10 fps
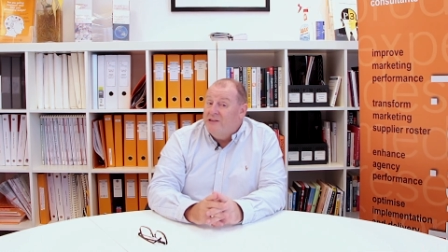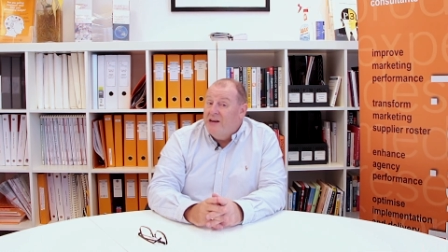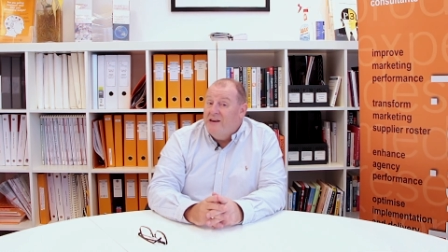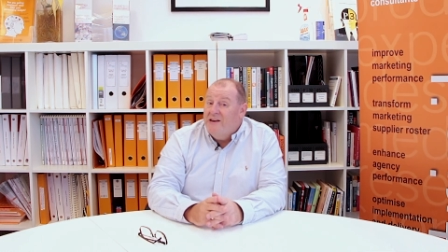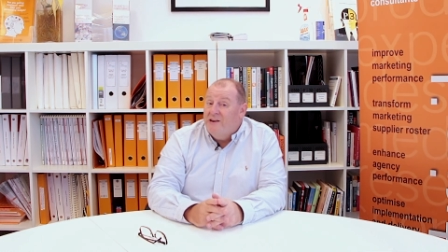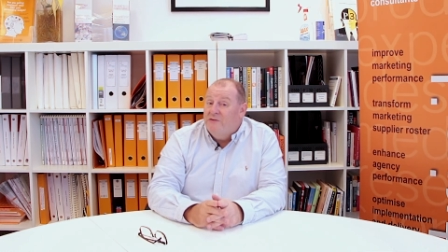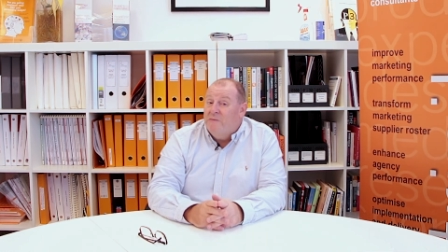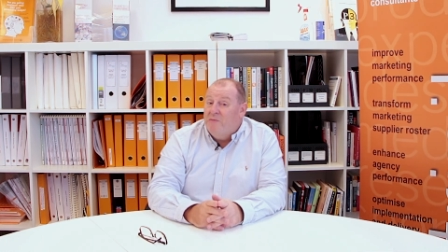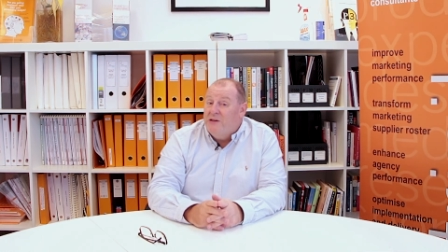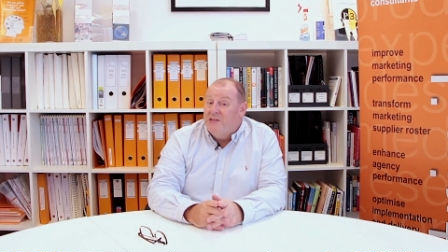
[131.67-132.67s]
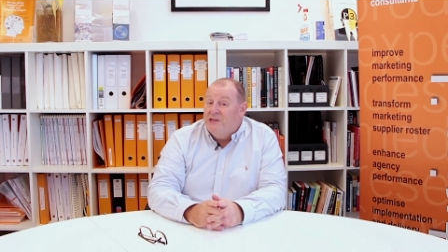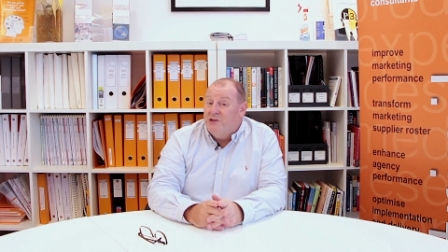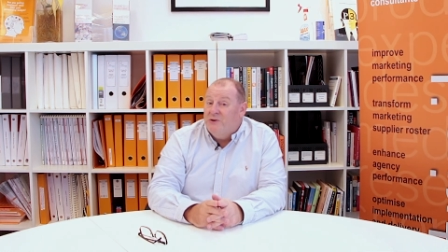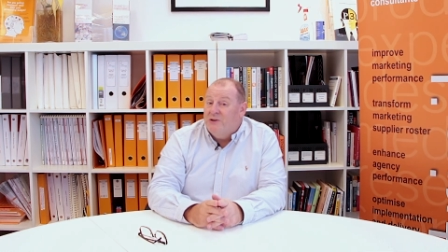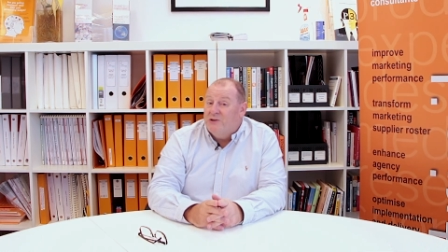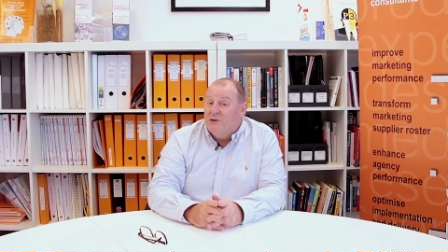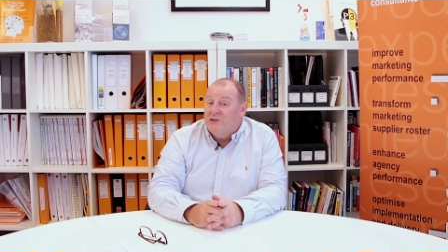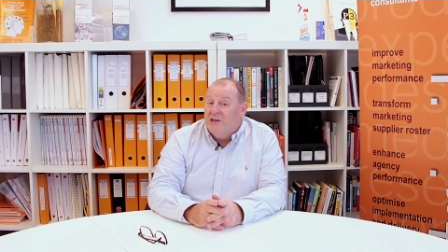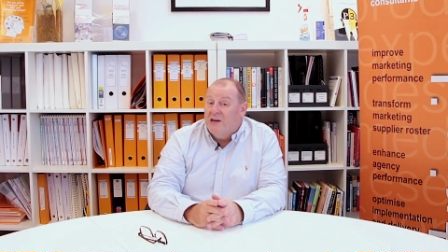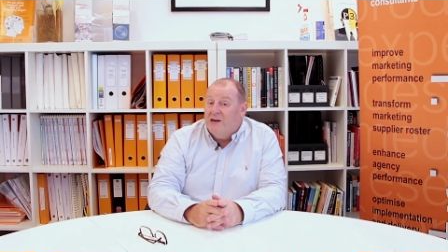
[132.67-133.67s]
10 different business units or
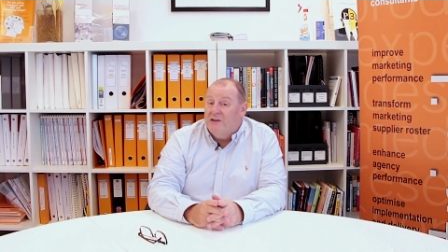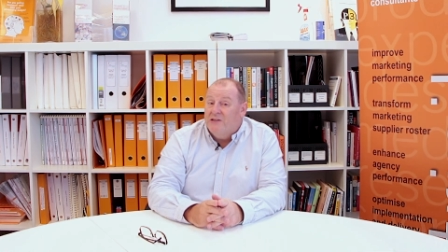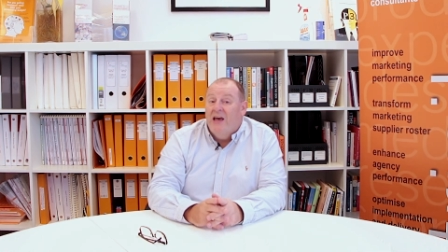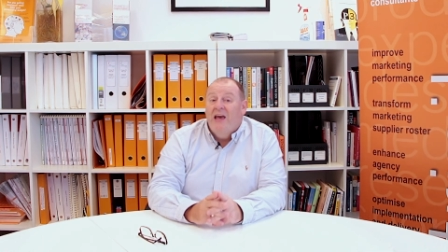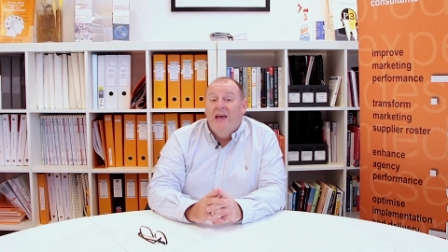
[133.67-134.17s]
silos,